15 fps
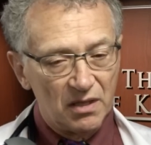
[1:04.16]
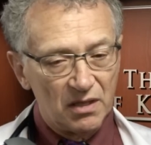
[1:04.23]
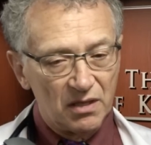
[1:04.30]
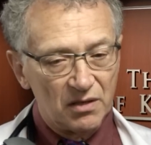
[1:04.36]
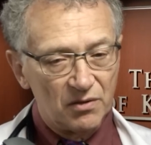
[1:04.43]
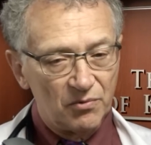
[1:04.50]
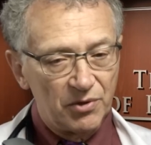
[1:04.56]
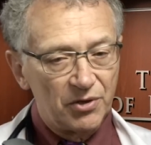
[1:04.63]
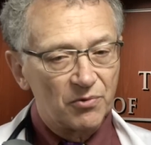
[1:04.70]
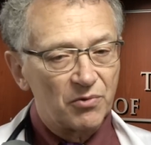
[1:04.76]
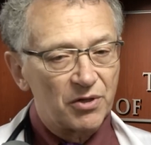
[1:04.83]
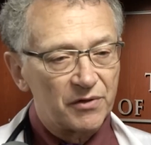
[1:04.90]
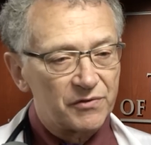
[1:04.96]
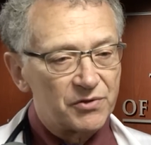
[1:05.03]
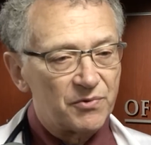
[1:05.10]
Uh, we are
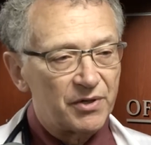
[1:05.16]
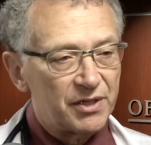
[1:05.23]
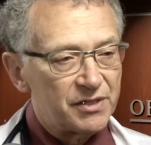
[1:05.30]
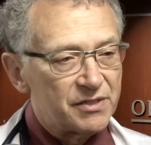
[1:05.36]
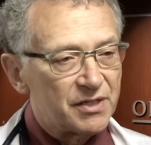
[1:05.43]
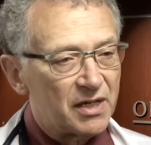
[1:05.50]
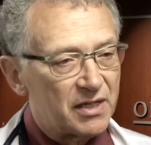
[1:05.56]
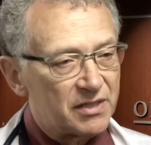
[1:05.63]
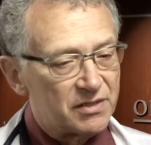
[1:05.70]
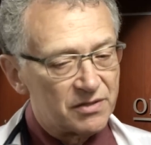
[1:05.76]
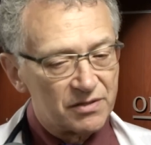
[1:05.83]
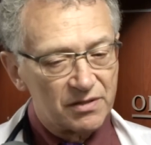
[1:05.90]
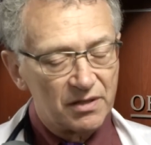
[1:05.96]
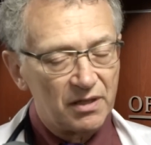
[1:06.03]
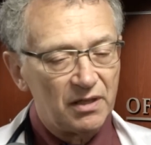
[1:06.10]
one of twenty
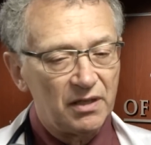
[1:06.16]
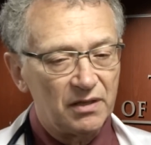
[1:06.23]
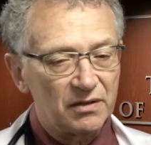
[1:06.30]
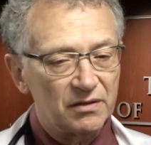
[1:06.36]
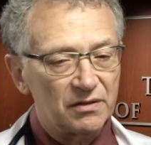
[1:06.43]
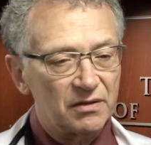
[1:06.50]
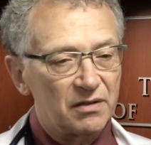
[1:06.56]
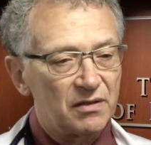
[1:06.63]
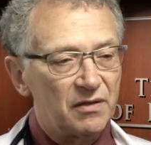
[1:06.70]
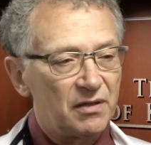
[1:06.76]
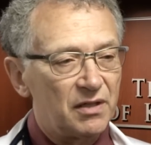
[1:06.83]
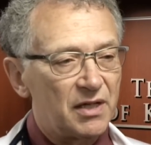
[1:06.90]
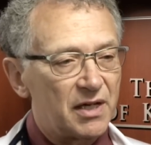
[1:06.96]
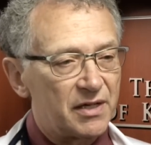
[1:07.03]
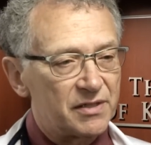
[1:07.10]
sites in the
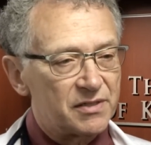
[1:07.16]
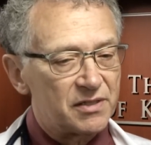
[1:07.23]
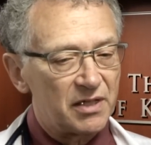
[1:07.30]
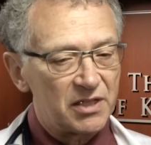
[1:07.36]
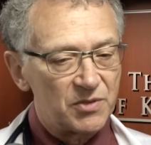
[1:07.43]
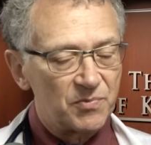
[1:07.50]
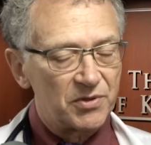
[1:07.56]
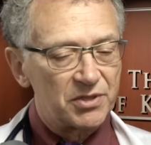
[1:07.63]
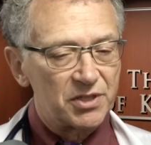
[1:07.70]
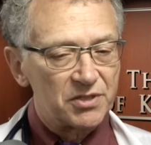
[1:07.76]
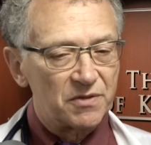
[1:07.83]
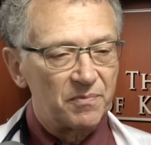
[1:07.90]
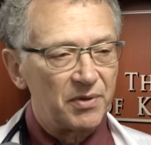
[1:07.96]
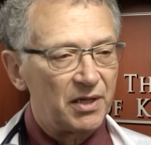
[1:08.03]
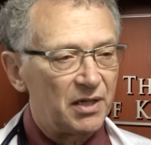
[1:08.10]
United States
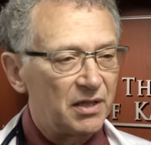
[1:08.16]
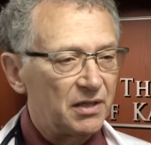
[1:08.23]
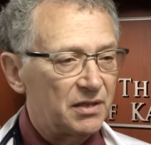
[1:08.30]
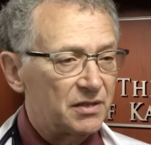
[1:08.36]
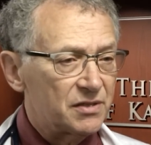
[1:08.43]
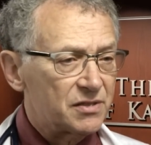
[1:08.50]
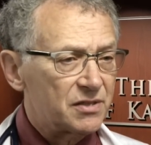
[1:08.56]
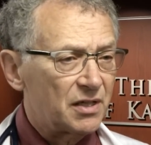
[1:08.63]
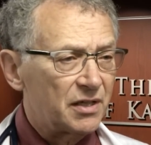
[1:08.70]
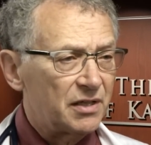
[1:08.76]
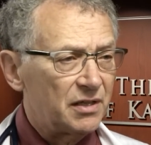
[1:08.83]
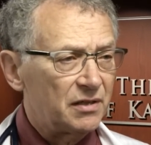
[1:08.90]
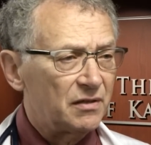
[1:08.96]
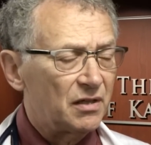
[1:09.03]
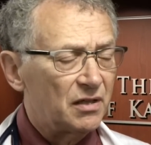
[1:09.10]
participating in a
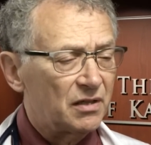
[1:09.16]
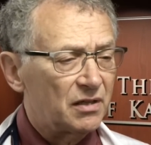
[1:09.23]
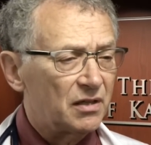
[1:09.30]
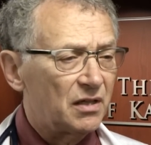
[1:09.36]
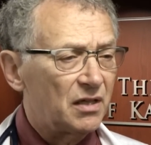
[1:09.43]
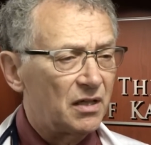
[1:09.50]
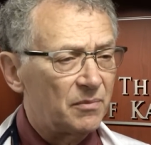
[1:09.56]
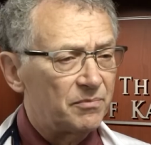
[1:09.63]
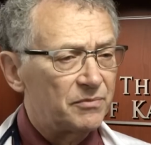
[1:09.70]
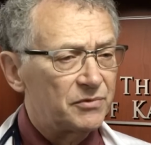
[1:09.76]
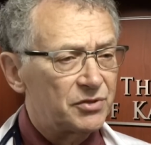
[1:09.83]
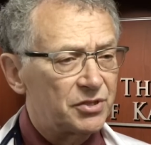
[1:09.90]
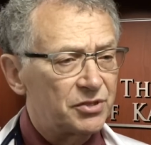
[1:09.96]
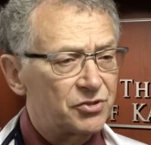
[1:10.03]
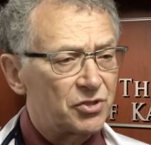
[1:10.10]
study um,
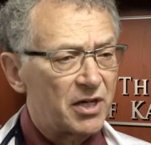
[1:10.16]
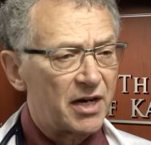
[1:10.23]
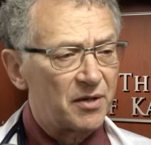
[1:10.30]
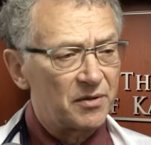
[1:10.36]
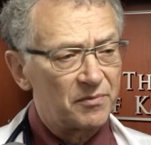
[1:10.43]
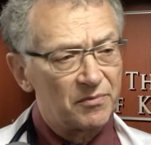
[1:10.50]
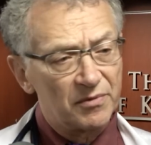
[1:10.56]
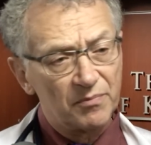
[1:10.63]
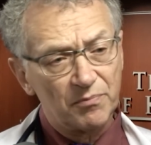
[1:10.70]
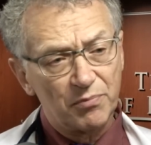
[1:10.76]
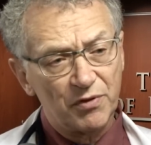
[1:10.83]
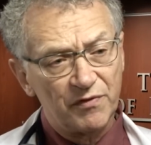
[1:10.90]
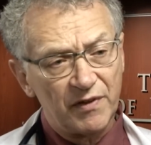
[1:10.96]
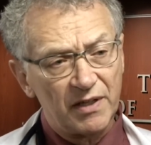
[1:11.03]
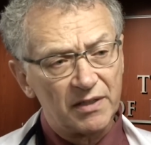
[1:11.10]
to try to
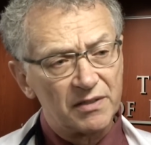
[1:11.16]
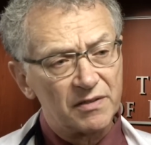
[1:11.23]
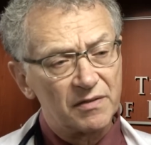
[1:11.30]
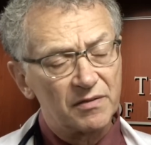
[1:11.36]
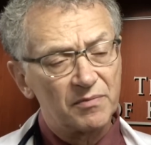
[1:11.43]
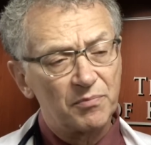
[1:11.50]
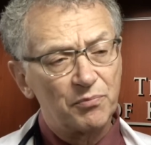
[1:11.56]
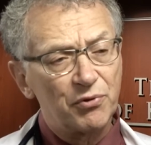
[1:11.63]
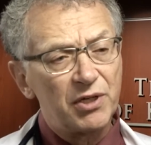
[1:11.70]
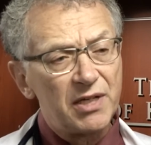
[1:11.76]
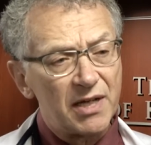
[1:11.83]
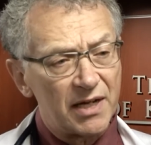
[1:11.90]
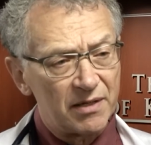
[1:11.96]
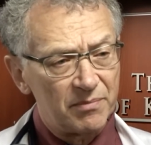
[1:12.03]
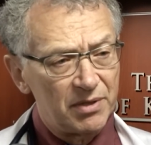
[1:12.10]
prevent
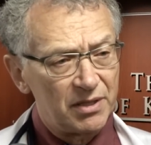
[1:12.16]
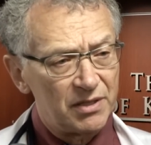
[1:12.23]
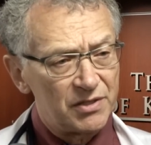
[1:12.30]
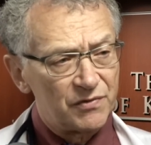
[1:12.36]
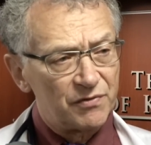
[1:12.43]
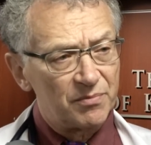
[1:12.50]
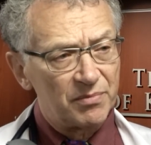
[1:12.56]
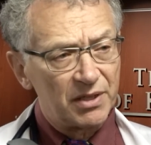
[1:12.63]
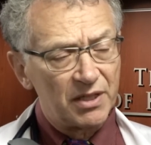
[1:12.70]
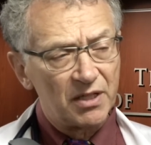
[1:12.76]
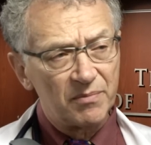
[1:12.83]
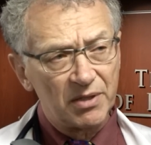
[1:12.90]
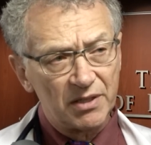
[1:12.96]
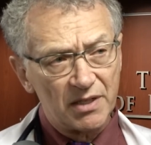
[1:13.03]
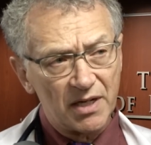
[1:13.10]
prediabetes from
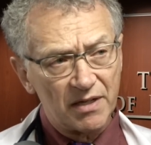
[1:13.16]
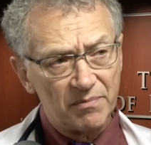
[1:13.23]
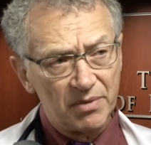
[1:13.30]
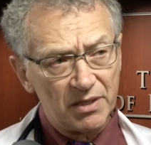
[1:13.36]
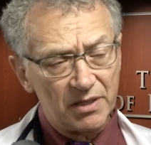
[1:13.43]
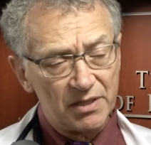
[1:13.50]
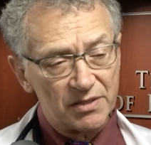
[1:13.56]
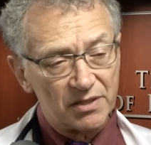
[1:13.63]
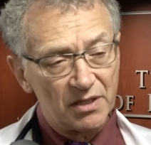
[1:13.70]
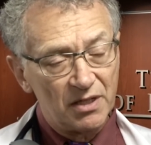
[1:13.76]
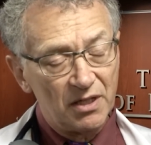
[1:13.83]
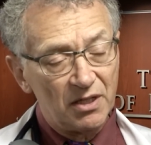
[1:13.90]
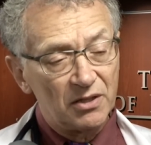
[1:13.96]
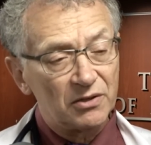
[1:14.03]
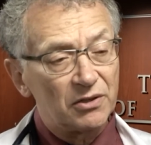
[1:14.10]
becoming diabetes,
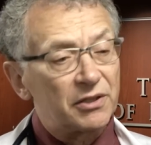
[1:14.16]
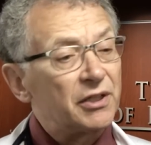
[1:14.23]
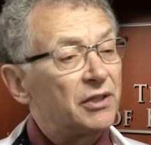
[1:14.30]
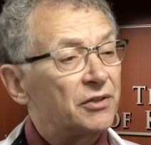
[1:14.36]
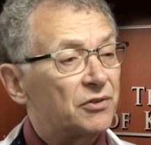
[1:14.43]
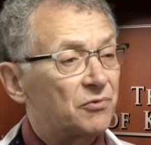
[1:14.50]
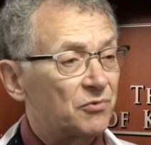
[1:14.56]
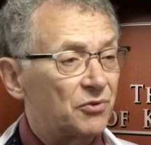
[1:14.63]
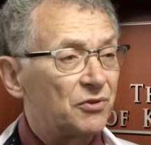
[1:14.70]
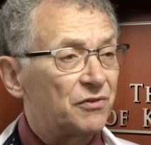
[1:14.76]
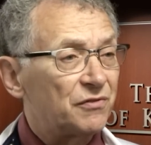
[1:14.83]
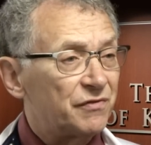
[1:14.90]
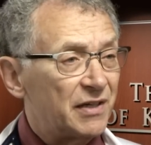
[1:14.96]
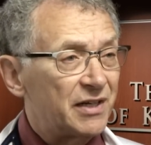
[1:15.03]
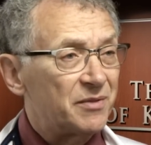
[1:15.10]
looking at the role
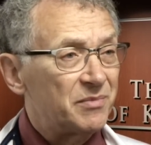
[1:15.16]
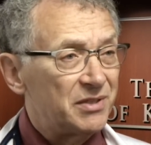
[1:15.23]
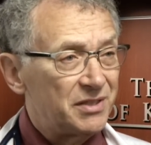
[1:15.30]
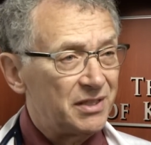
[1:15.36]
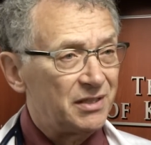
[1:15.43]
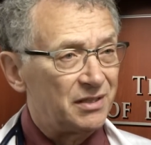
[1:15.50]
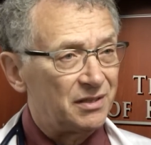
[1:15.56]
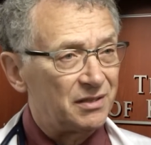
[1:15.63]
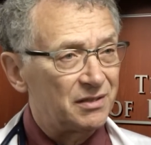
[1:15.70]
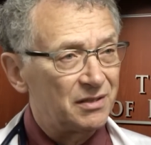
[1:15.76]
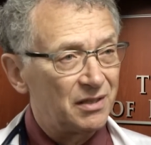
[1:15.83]
of vitamin D.